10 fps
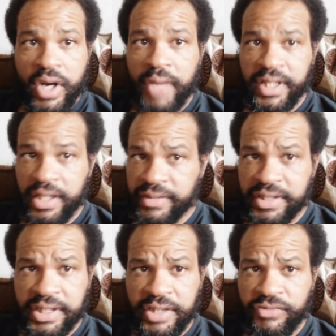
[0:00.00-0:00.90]
I would have loved
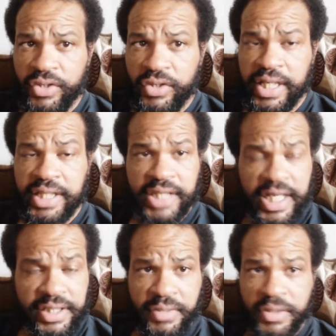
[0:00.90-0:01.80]
to see Floyd against
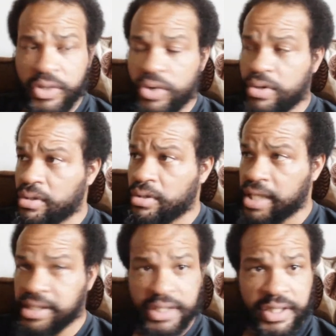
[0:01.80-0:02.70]
Casamayor or
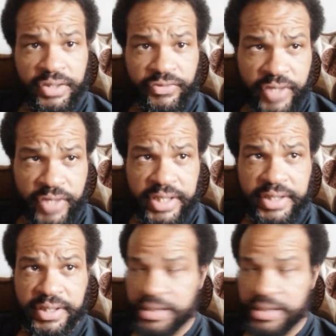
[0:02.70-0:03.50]
Acelino Freitas.